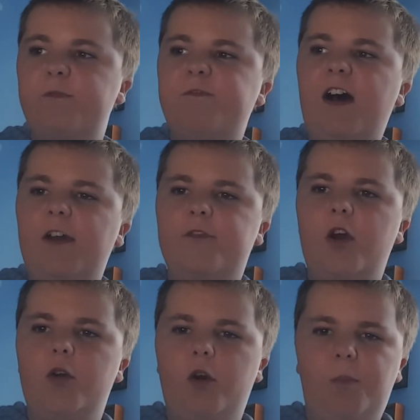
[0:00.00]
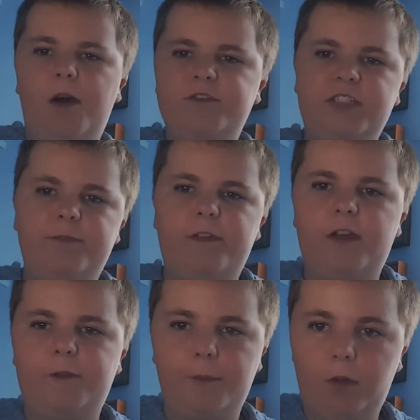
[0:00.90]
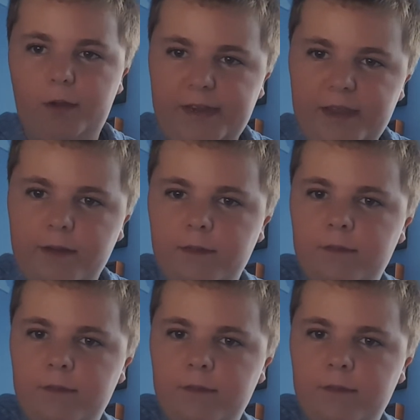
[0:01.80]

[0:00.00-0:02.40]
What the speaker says: 5 Cocoa Puffs if I'm lucky.